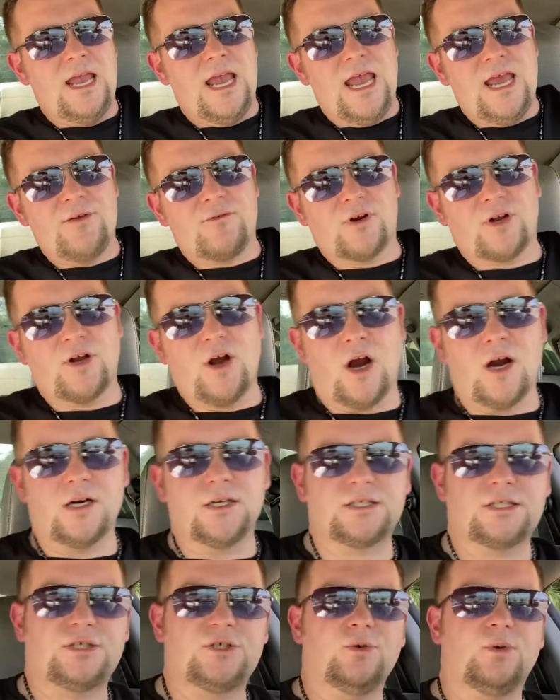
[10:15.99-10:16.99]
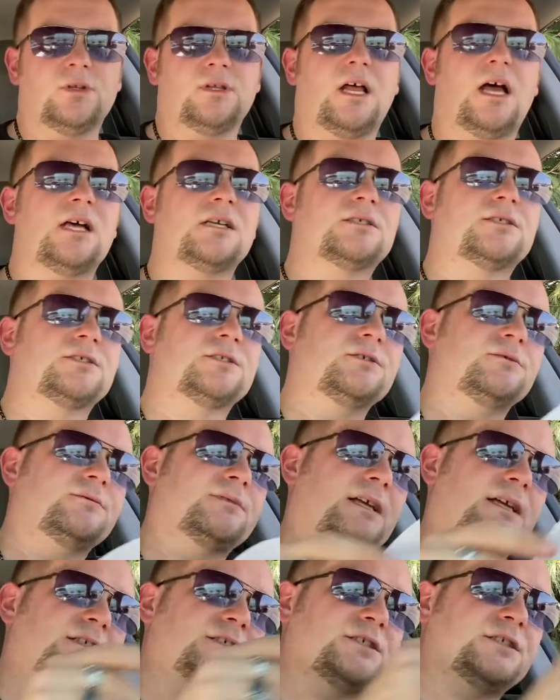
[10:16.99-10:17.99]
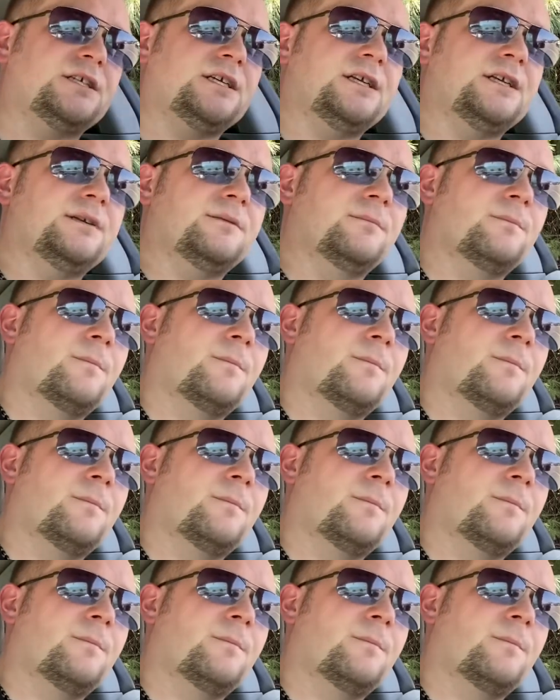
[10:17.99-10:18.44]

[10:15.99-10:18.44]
in regards to a lawsuit that she